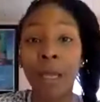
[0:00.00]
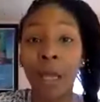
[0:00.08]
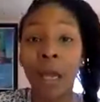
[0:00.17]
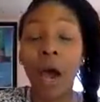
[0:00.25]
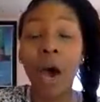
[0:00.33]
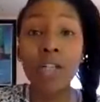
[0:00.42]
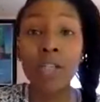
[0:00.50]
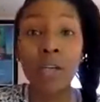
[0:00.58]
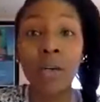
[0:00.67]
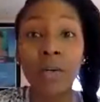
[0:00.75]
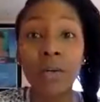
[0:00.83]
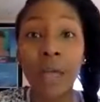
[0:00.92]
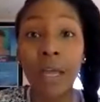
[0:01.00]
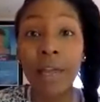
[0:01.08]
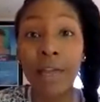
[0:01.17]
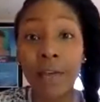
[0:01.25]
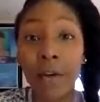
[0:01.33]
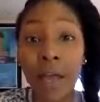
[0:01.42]
Also,
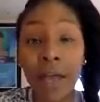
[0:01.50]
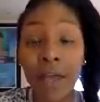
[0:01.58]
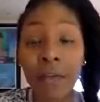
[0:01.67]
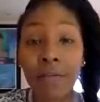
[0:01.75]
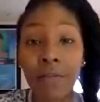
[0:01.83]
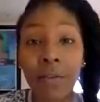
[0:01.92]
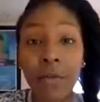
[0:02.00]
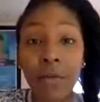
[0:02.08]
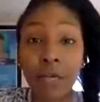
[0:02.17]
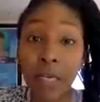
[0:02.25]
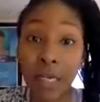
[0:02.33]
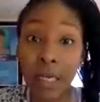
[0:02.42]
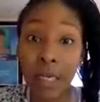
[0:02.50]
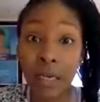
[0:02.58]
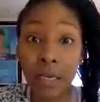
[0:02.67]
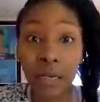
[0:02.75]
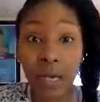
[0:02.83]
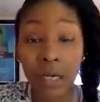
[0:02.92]
if you need
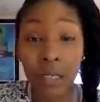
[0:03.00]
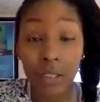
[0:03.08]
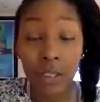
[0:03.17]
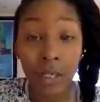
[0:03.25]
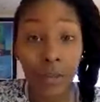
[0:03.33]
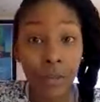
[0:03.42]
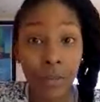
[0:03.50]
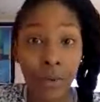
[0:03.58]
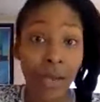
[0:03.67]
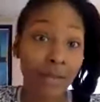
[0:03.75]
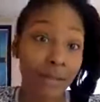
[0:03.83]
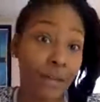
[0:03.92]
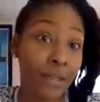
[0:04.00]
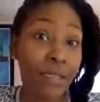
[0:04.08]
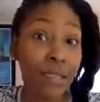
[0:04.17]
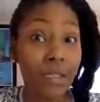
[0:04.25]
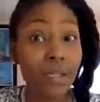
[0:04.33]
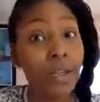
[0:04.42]
lunch and
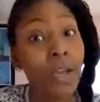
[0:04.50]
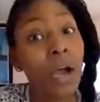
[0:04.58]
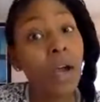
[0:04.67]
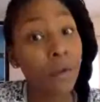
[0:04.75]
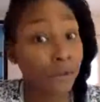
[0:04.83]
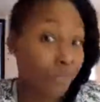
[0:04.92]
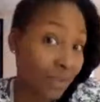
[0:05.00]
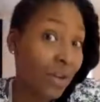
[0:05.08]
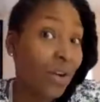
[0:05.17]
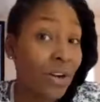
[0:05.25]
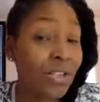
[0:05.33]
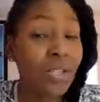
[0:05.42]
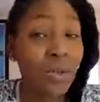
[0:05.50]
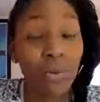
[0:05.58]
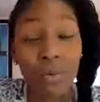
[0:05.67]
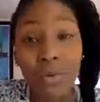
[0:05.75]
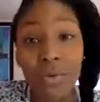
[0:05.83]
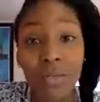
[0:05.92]
breakfast, there are
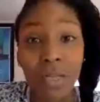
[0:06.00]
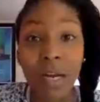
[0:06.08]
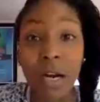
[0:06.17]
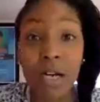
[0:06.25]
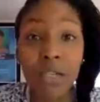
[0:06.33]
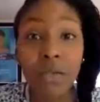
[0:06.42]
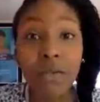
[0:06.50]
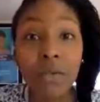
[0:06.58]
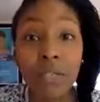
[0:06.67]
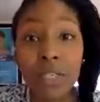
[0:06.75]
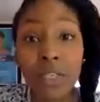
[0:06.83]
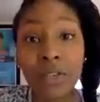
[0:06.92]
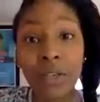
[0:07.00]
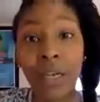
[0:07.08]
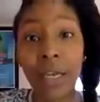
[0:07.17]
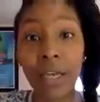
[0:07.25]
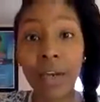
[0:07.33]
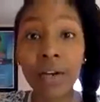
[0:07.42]
schools in our school district
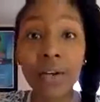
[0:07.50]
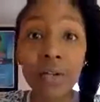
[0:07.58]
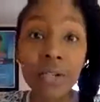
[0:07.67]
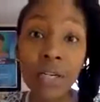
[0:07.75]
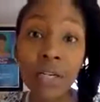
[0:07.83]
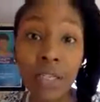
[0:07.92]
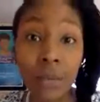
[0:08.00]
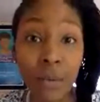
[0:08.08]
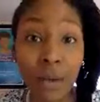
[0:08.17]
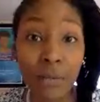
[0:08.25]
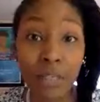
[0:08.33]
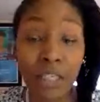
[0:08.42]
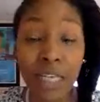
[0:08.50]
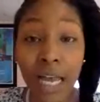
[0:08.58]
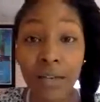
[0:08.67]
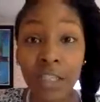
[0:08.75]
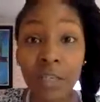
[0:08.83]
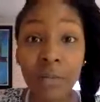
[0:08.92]
here in New Jersey, Pemberton
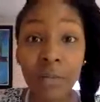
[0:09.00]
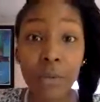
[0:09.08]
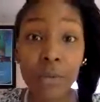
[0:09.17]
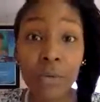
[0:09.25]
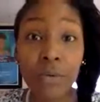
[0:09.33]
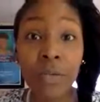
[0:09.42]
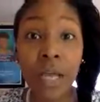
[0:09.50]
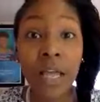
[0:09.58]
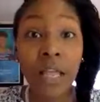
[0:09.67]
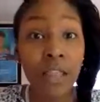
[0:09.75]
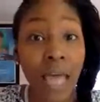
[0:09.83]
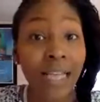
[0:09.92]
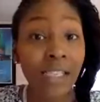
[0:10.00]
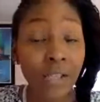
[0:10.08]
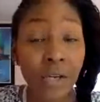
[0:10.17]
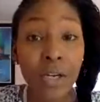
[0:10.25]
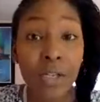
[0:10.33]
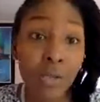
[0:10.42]
Township schools. At
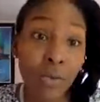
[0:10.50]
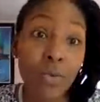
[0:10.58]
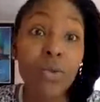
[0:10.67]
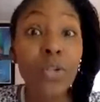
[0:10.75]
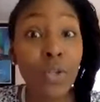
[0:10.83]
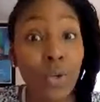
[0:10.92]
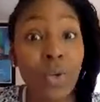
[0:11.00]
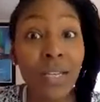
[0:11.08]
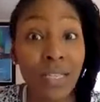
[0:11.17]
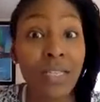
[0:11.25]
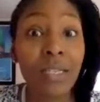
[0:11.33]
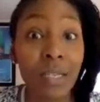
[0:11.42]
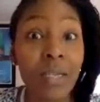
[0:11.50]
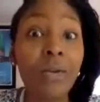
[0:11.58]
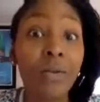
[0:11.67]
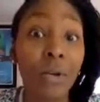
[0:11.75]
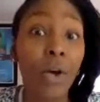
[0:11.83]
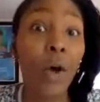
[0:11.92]
certain schools, you can still
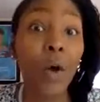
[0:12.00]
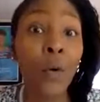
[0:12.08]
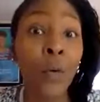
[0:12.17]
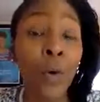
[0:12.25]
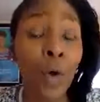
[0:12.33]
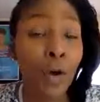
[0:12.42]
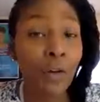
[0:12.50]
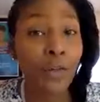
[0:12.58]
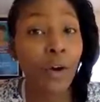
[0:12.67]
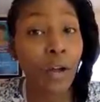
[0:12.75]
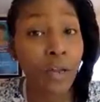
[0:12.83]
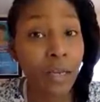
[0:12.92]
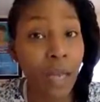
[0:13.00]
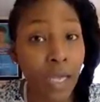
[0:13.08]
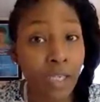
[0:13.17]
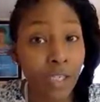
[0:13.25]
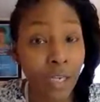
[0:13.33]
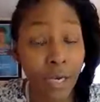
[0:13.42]
go for a
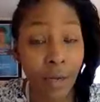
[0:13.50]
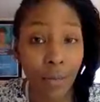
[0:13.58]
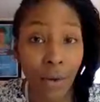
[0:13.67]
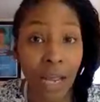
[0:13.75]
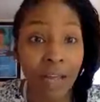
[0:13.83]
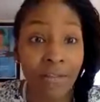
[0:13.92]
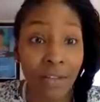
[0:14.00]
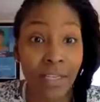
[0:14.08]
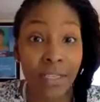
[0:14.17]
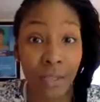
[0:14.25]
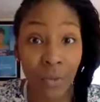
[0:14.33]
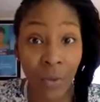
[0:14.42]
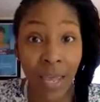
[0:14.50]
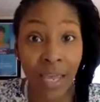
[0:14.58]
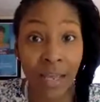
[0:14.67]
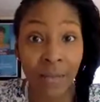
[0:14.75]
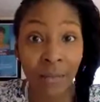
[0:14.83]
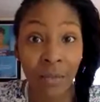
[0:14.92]
lunch and a breakfast,
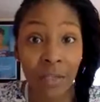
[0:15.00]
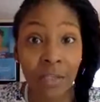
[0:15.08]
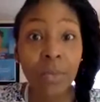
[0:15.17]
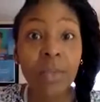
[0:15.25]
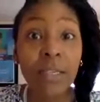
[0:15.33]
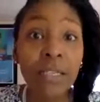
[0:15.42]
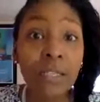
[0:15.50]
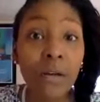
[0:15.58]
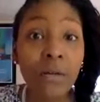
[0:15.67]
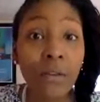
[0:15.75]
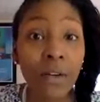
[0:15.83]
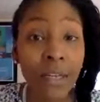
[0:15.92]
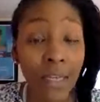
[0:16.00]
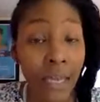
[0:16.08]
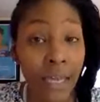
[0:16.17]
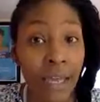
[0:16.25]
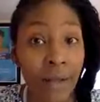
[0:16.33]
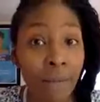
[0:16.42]
okay? So please don't
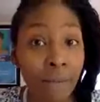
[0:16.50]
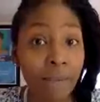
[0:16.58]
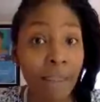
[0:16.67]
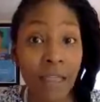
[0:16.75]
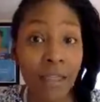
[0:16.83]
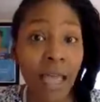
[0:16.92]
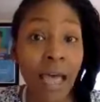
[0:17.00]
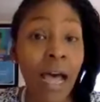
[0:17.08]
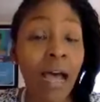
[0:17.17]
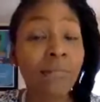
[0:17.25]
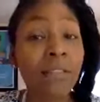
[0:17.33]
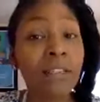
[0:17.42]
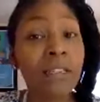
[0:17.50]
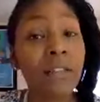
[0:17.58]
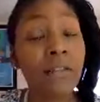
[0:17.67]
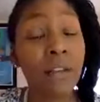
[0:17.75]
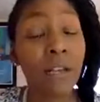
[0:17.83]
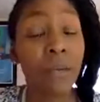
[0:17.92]
forget that that option is
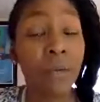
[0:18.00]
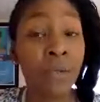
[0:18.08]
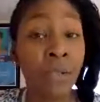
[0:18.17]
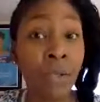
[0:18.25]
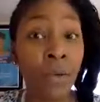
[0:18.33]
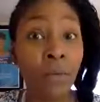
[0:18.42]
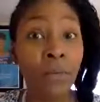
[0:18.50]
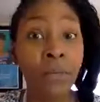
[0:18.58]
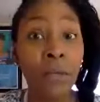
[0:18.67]
available to you.